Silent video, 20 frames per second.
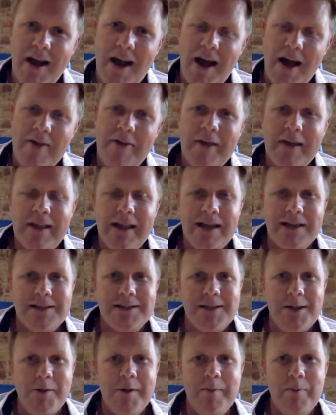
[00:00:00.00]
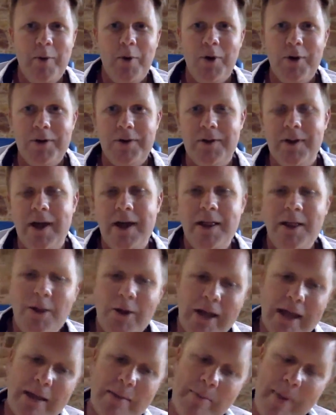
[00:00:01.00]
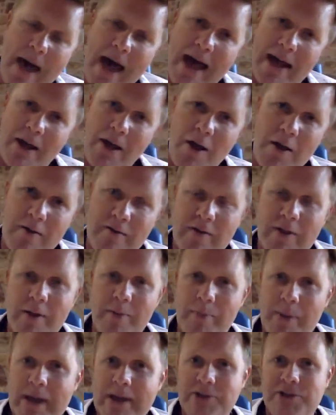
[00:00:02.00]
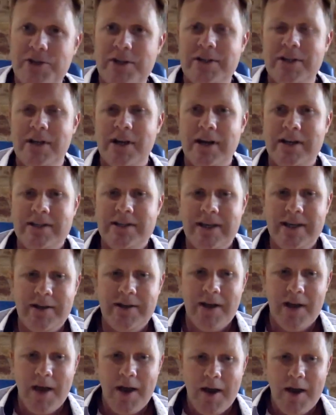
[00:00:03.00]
I think that's so important. And looking back over the pitches that I did,